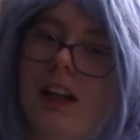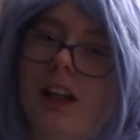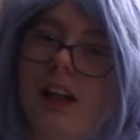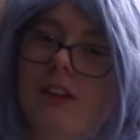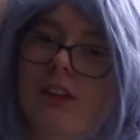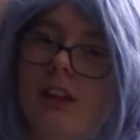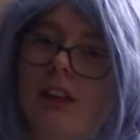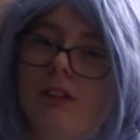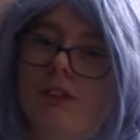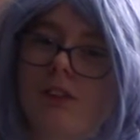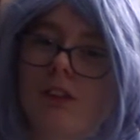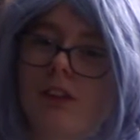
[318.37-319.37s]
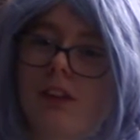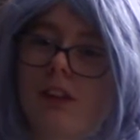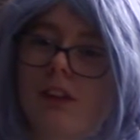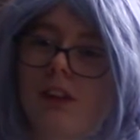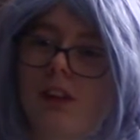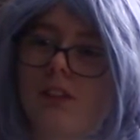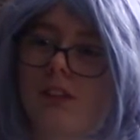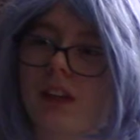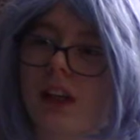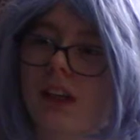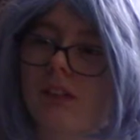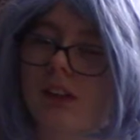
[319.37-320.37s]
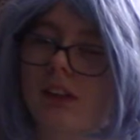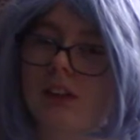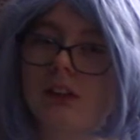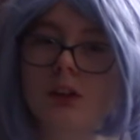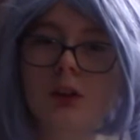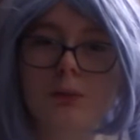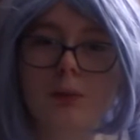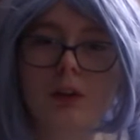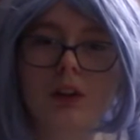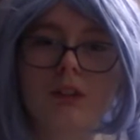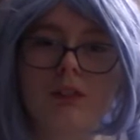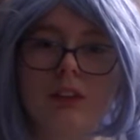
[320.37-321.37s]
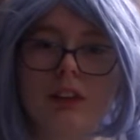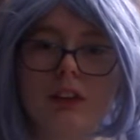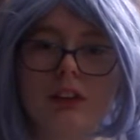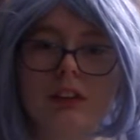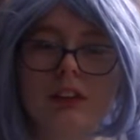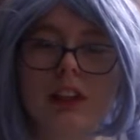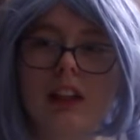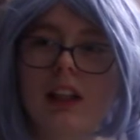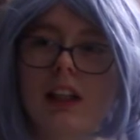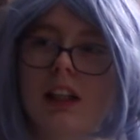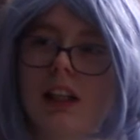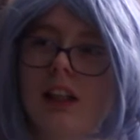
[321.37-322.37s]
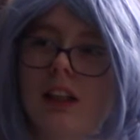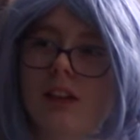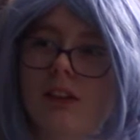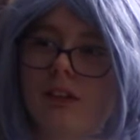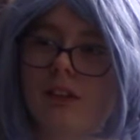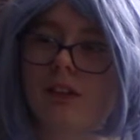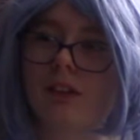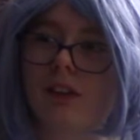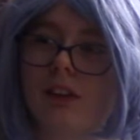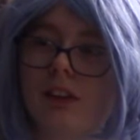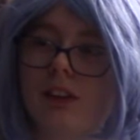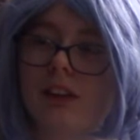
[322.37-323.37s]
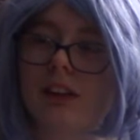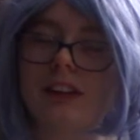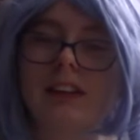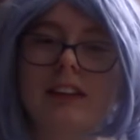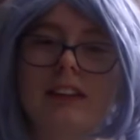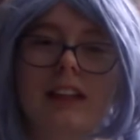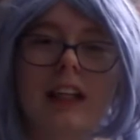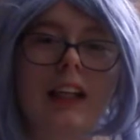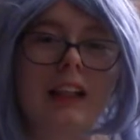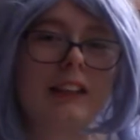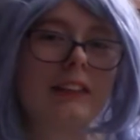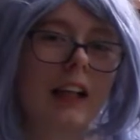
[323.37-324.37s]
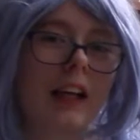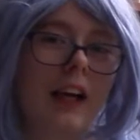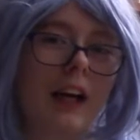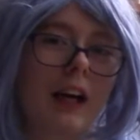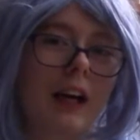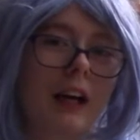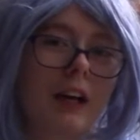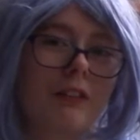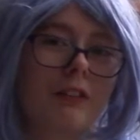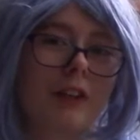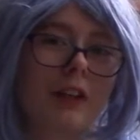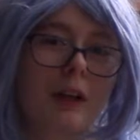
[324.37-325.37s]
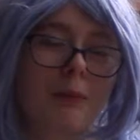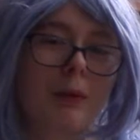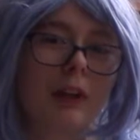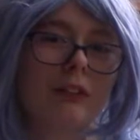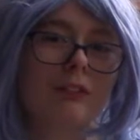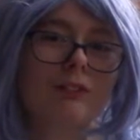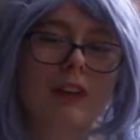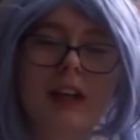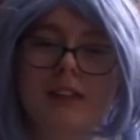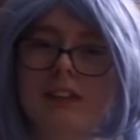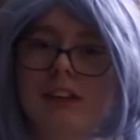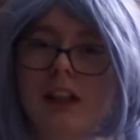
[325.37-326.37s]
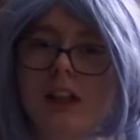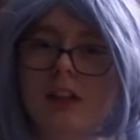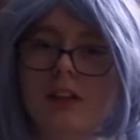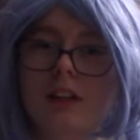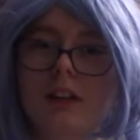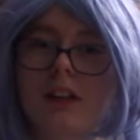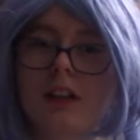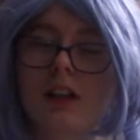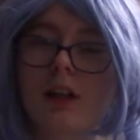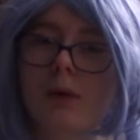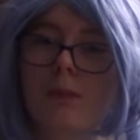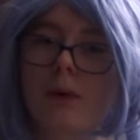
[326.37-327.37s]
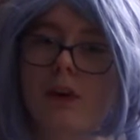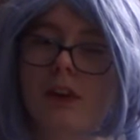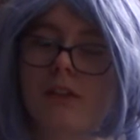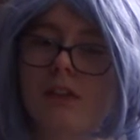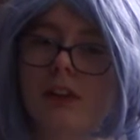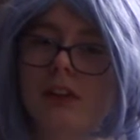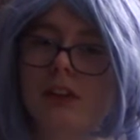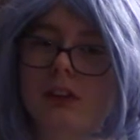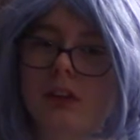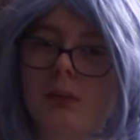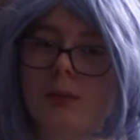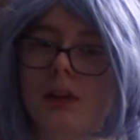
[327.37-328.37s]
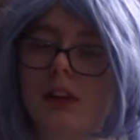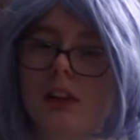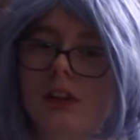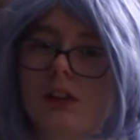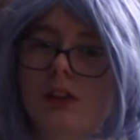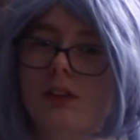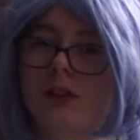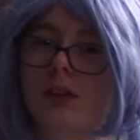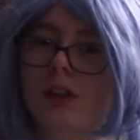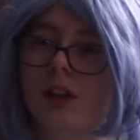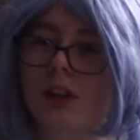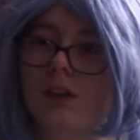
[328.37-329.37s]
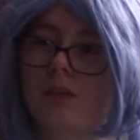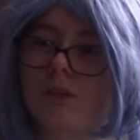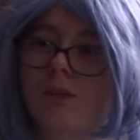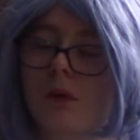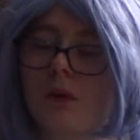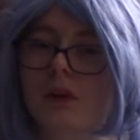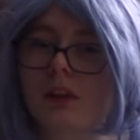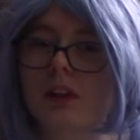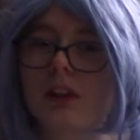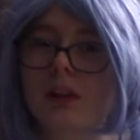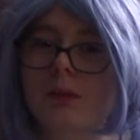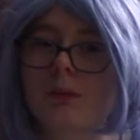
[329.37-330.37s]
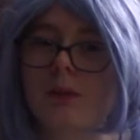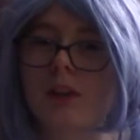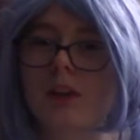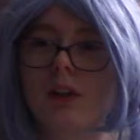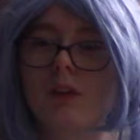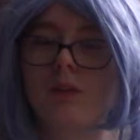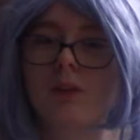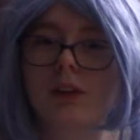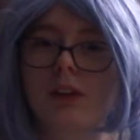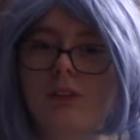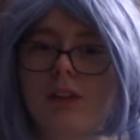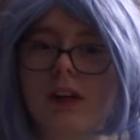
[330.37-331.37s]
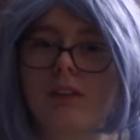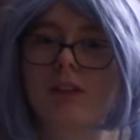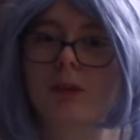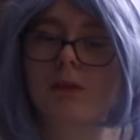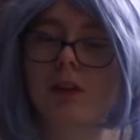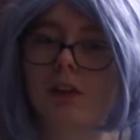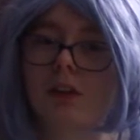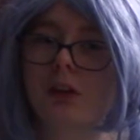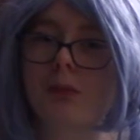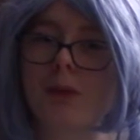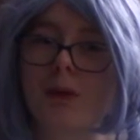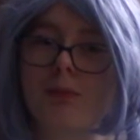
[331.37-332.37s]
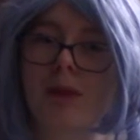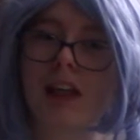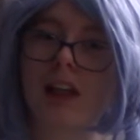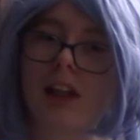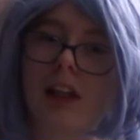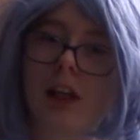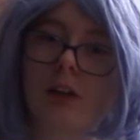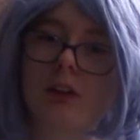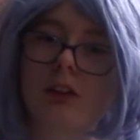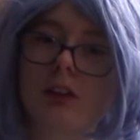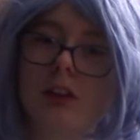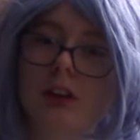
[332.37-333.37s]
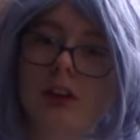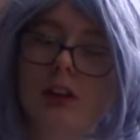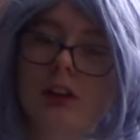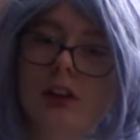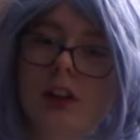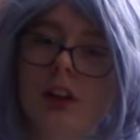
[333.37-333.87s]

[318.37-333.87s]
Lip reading: outline for if you have like 2 point of views, or in this case, I have about 5 to 10 point of views going to be in this story. 4 to 5 of them are going to be main characters